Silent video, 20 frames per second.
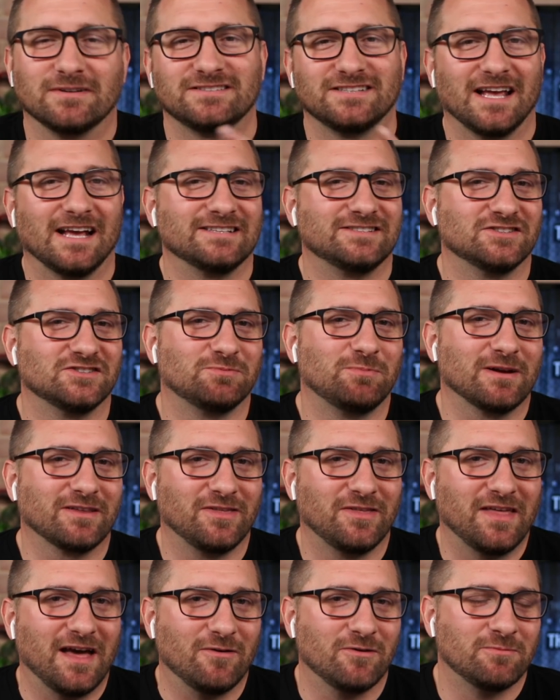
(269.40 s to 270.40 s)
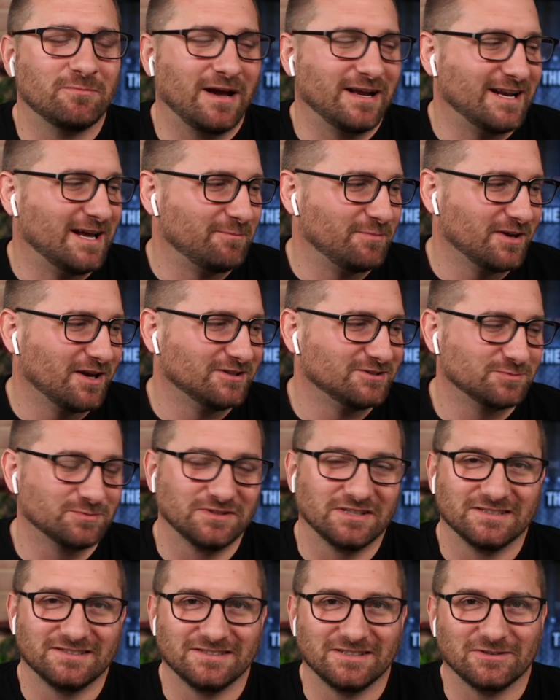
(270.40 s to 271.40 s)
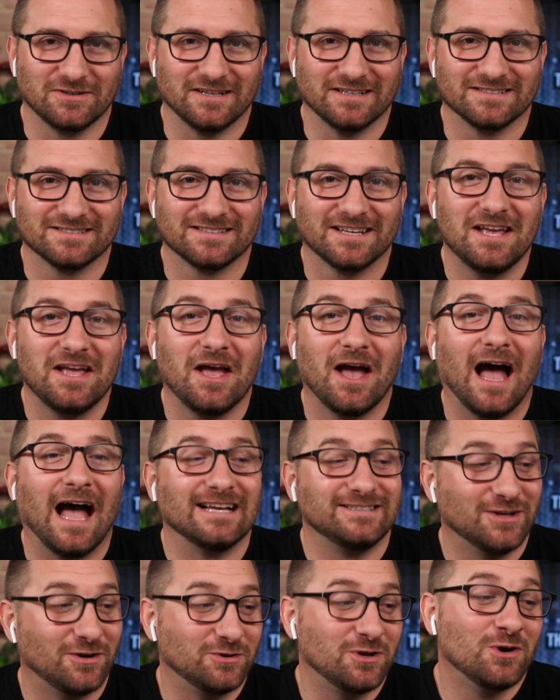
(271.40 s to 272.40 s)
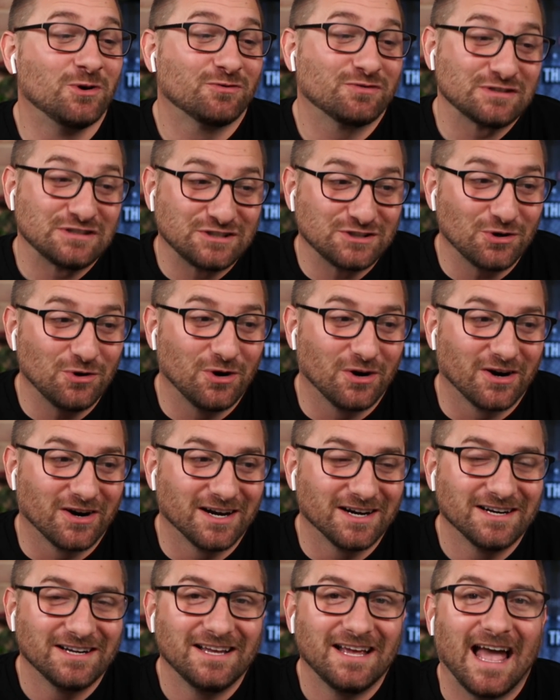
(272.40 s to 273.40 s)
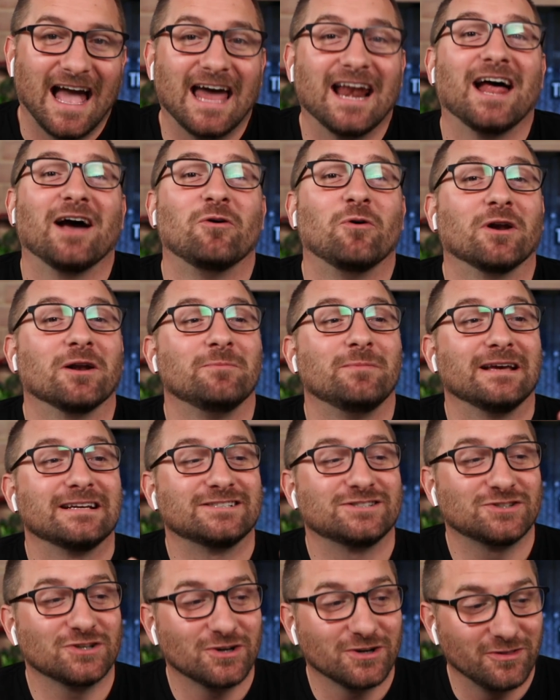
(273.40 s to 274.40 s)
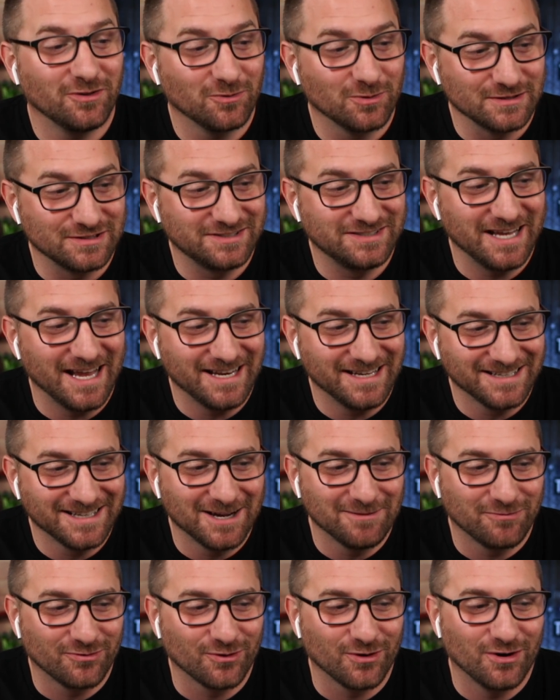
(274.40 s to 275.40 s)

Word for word: I'm gonna say I suspect that that one might not be 100% serious. I don't know for sure, and I want to make sure that we're standing up